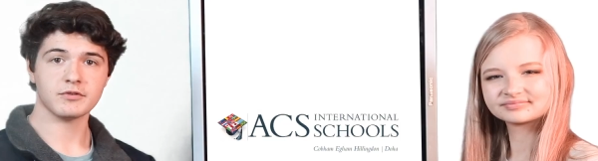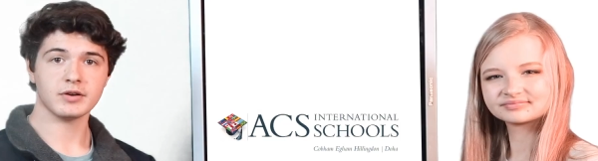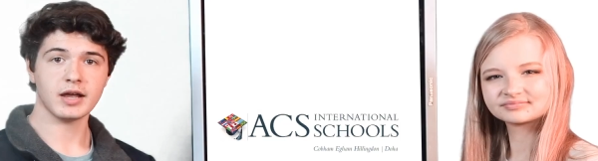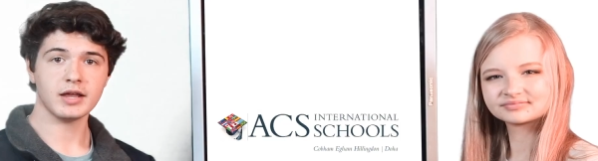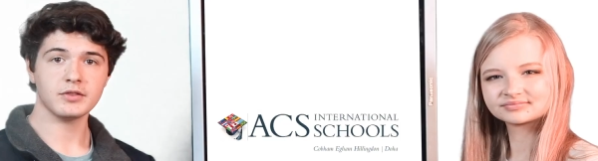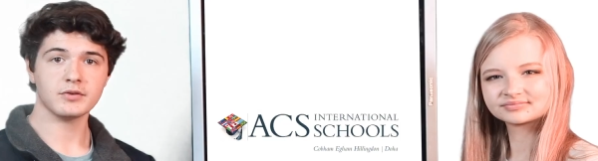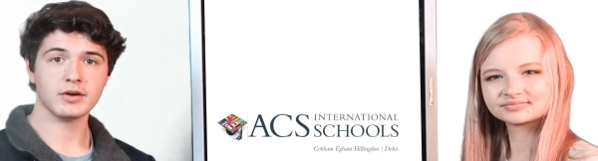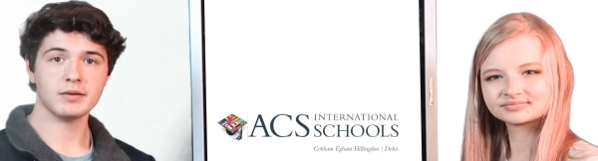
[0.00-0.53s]
Speaker 1: for
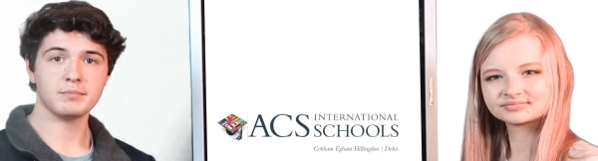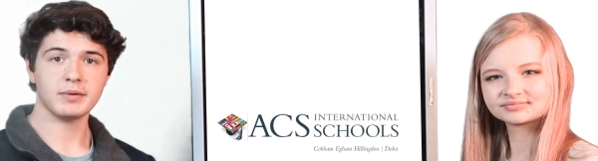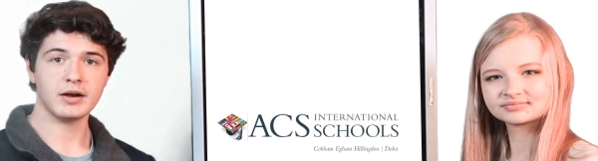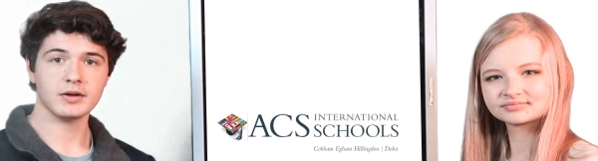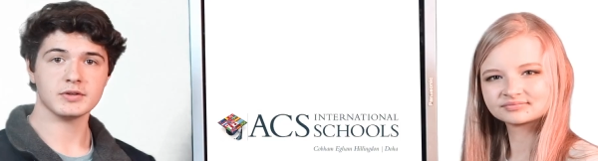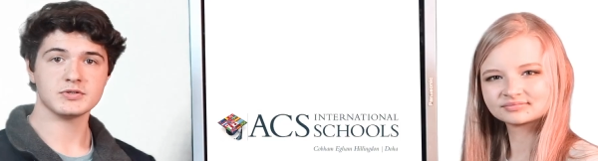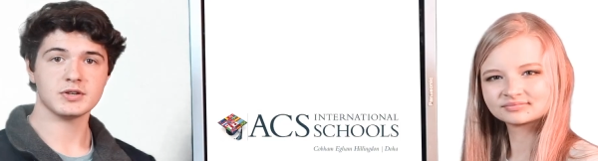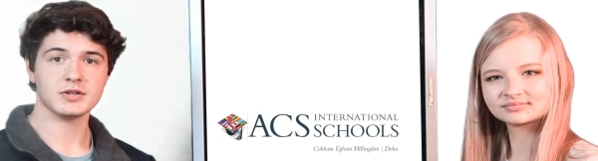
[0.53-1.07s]
9th grade
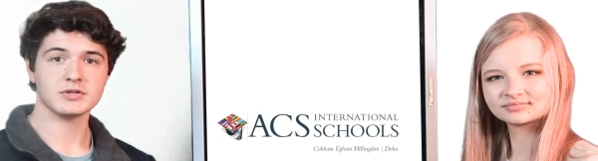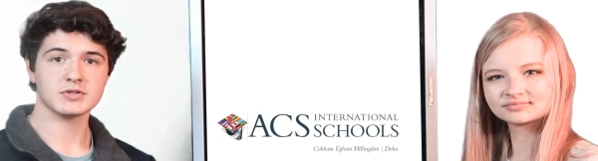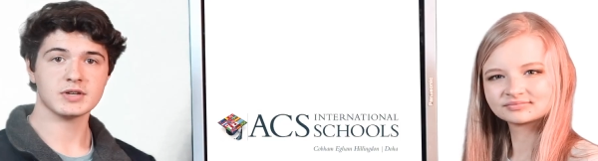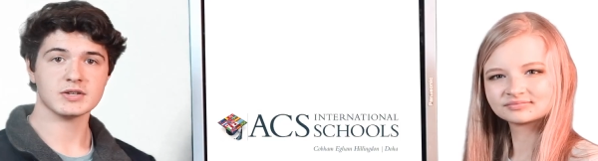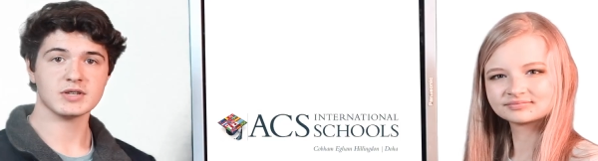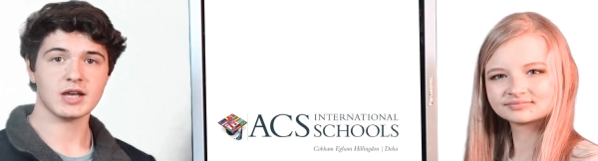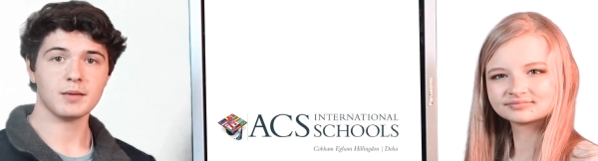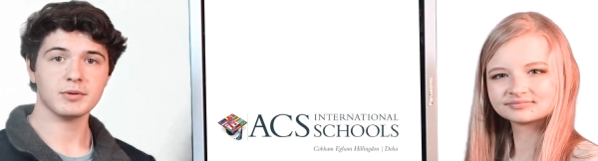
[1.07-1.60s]
parents to
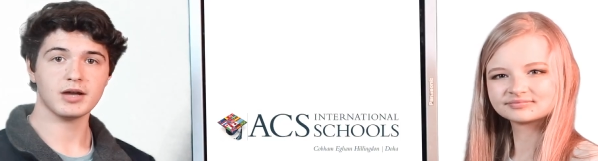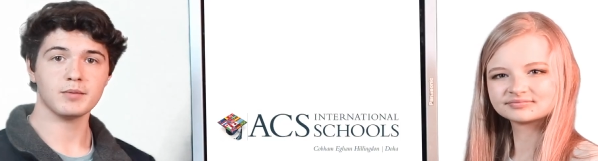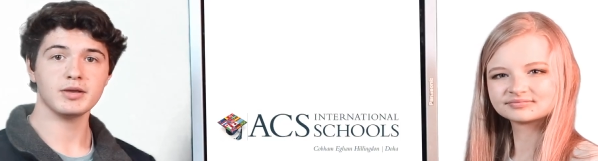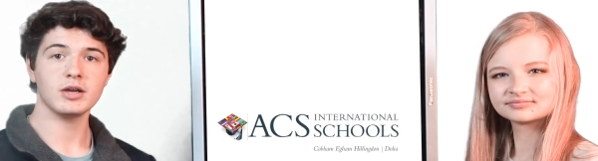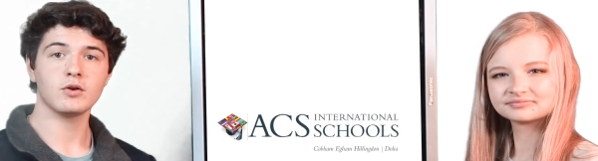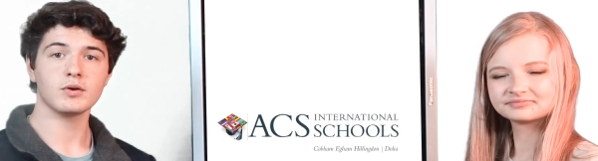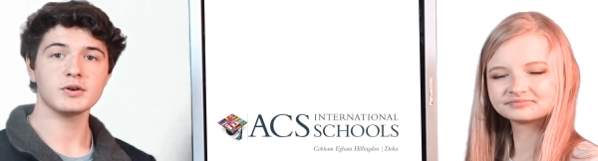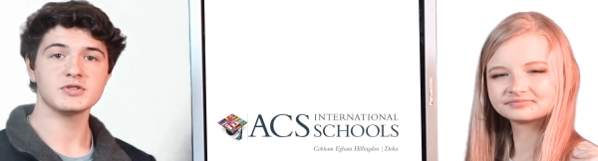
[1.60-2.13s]
discuss upcoming
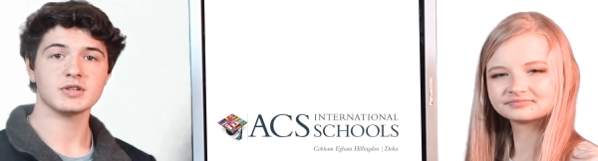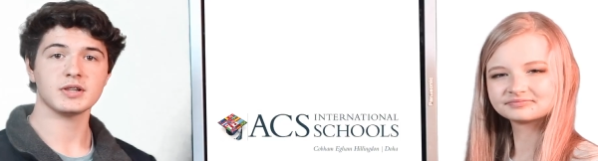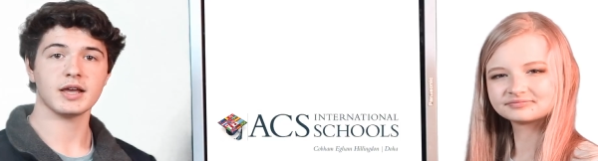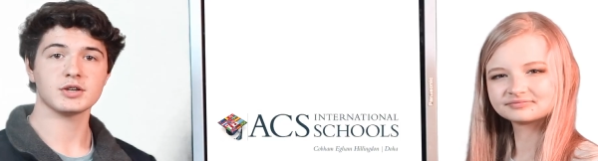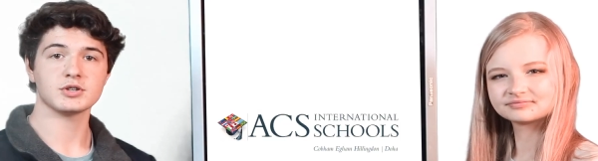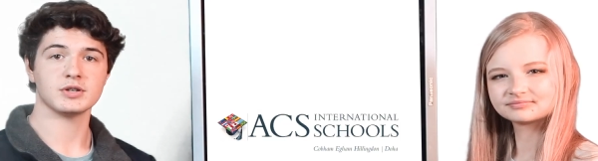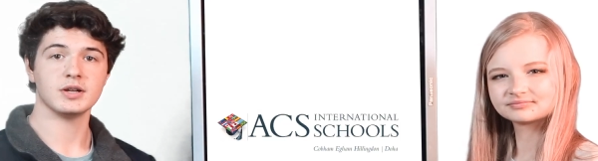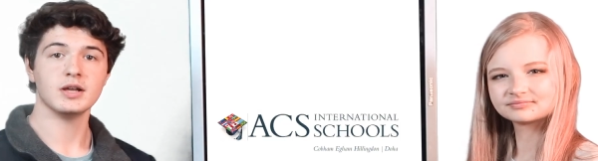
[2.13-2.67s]
course
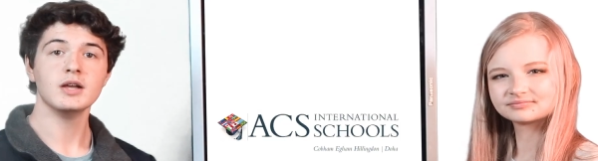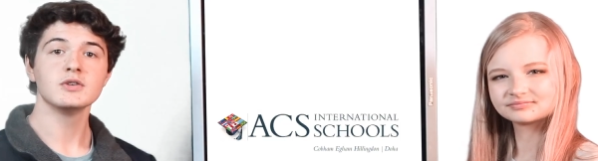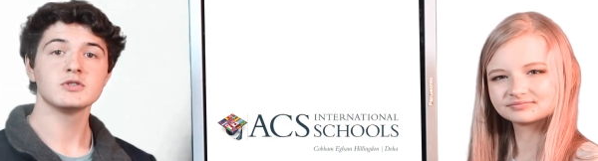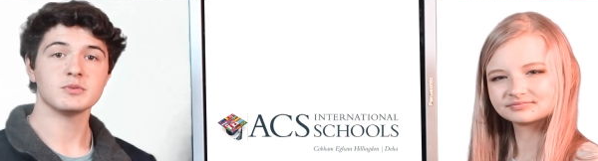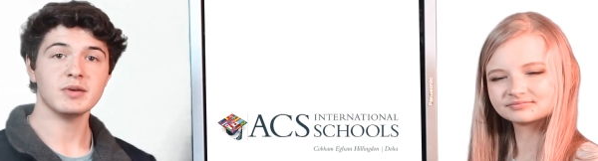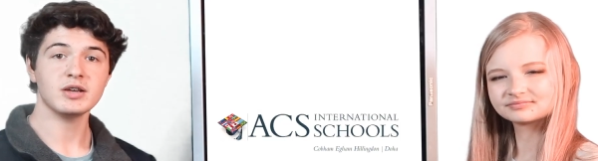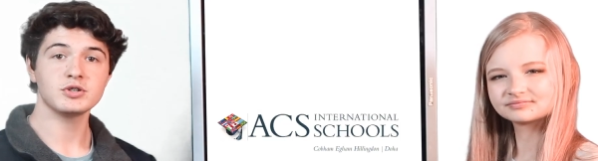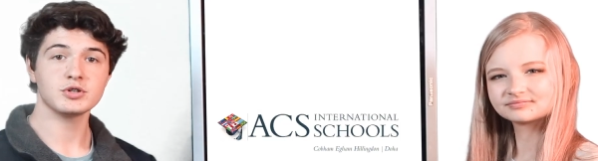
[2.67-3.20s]
selection, so
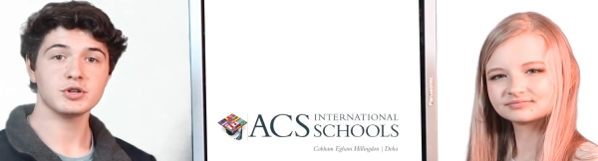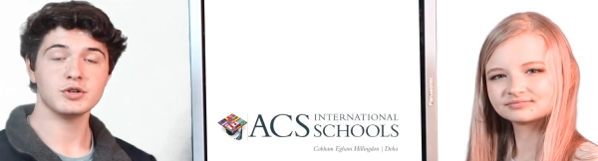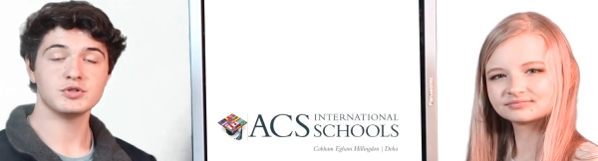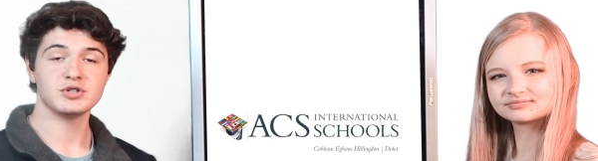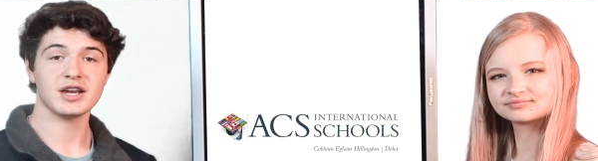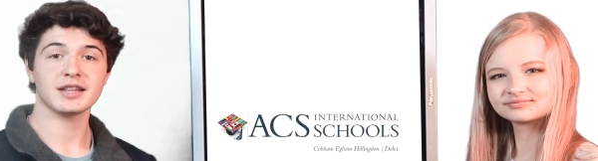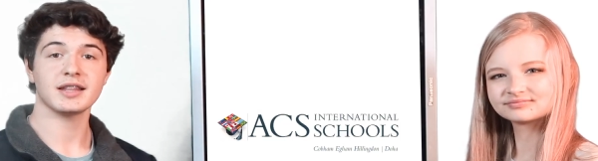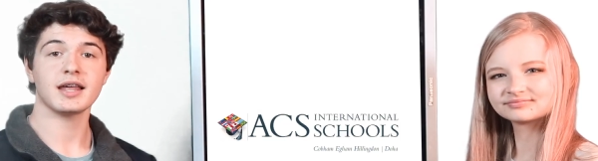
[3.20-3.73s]
make sure you
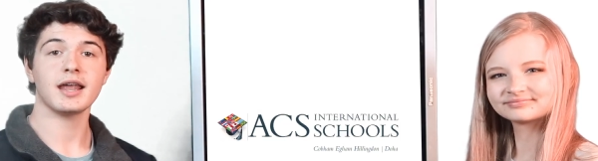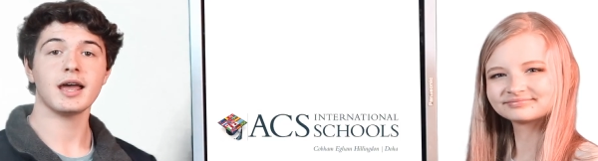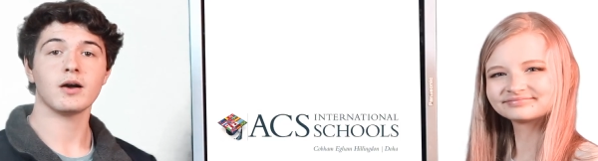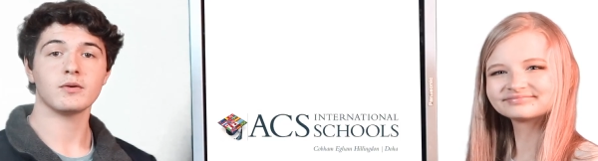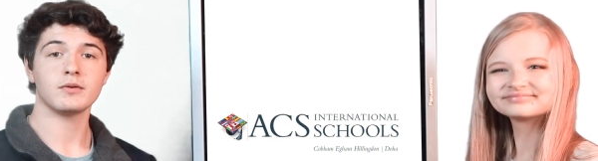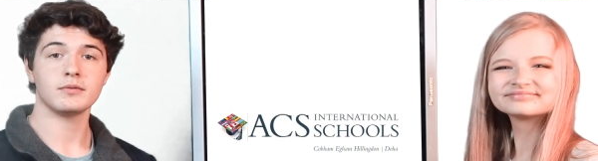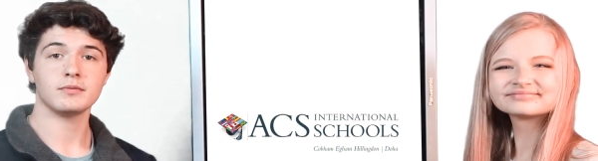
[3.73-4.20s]
check that out.